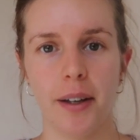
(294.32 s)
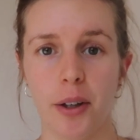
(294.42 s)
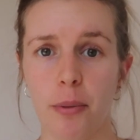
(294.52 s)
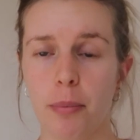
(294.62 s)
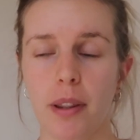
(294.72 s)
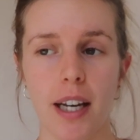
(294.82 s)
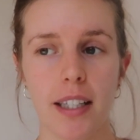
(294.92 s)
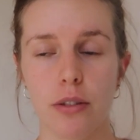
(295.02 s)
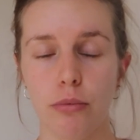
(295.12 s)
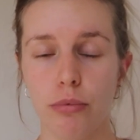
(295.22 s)
but
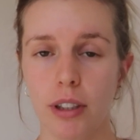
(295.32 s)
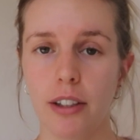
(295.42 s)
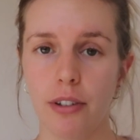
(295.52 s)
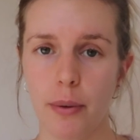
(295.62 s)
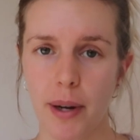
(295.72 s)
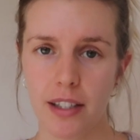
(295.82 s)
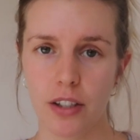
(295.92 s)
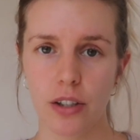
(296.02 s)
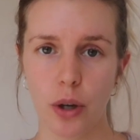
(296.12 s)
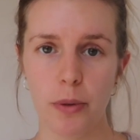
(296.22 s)
that is a really great way
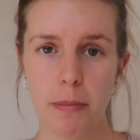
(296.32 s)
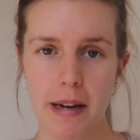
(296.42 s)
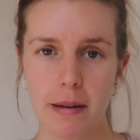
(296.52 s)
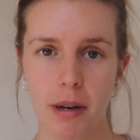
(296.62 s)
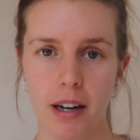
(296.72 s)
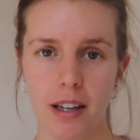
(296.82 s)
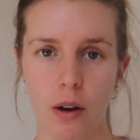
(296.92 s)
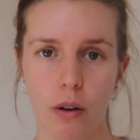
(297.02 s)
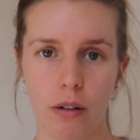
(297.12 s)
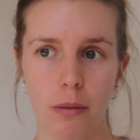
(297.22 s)
to stop spending money
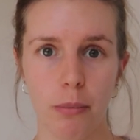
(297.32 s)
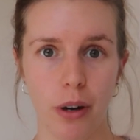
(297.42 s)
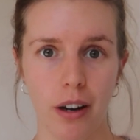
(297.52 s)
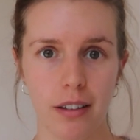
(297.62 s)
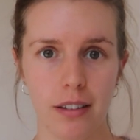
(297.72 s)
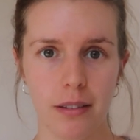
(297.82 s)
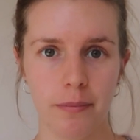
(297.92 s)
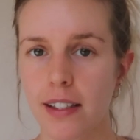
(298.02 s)
on products.